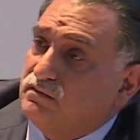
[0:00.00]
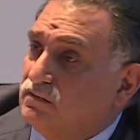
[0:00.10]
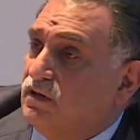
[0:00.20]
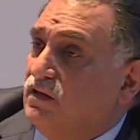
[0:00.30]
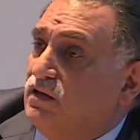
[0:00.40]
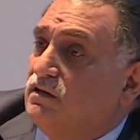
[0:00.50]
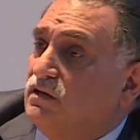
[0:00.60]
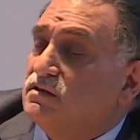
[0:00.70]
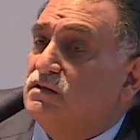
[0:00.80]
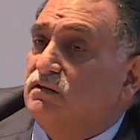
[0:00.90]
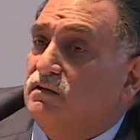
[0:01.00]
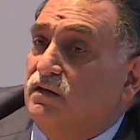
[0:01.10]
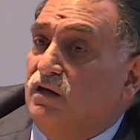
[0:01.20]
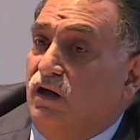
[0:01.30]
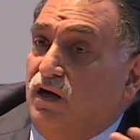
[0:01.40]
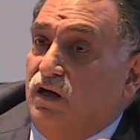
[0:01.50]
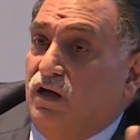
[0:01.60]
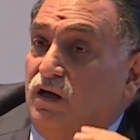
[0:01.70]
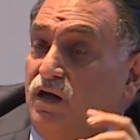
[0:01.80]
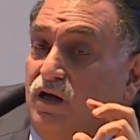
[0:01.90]
So this is the pathway.
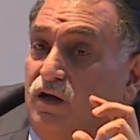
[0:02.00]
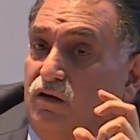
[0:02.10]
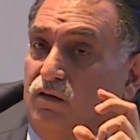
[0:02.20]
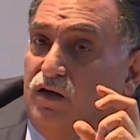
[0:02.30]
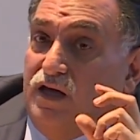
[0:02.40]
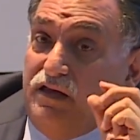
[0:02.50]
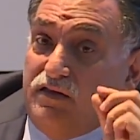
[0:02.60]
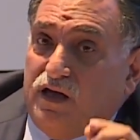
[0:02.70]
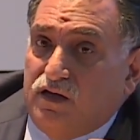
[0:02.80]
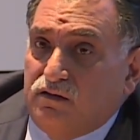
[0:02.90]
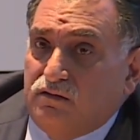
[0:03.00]
This is what has happened.